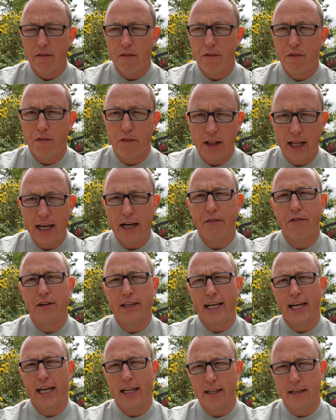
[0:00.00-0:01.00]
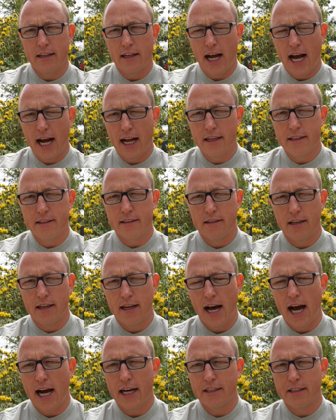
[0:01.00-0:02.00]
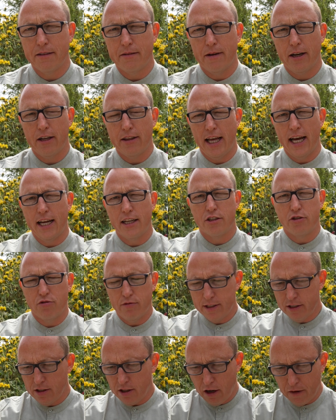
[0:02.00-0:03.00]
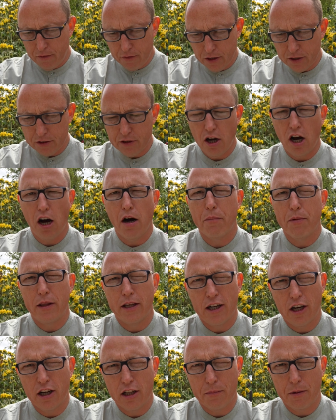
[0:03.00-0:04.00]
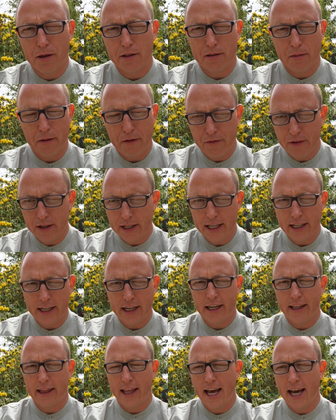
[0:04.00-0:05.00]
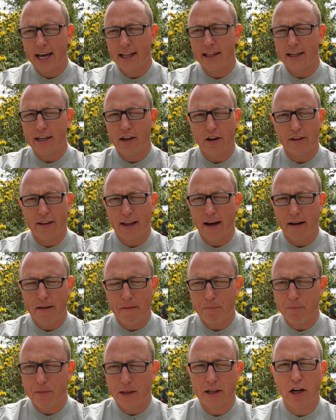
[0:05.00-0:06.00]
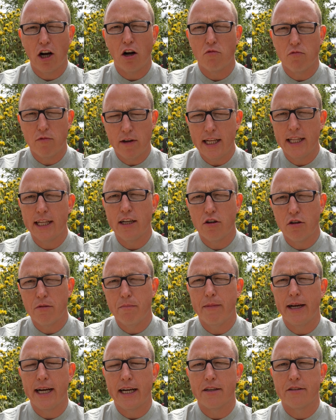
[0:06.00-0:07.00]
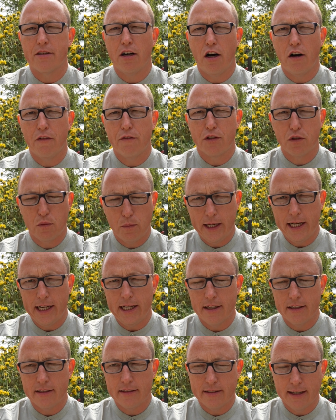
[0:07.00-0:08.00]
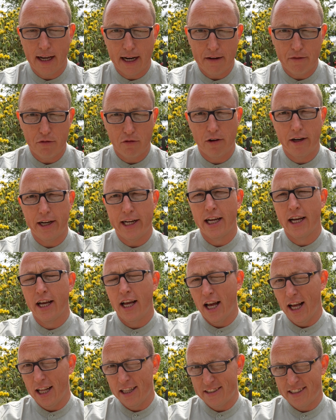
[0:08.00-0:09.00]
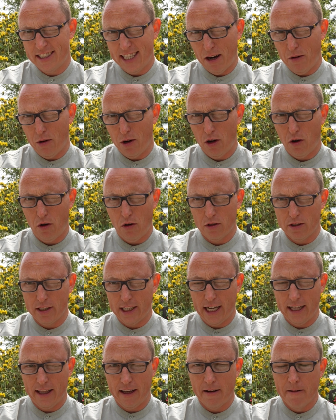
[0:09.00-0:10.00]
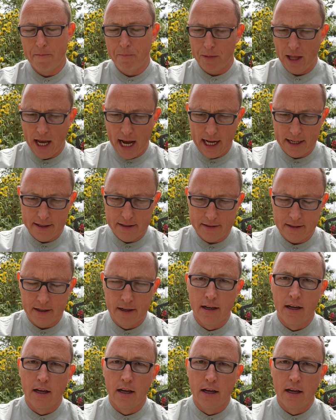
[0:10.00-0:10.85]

flavoured it and actually got that drizzle over the top, they got the balsamic vinegar there, they got a really good mix of sweet, savoury and sour all together. And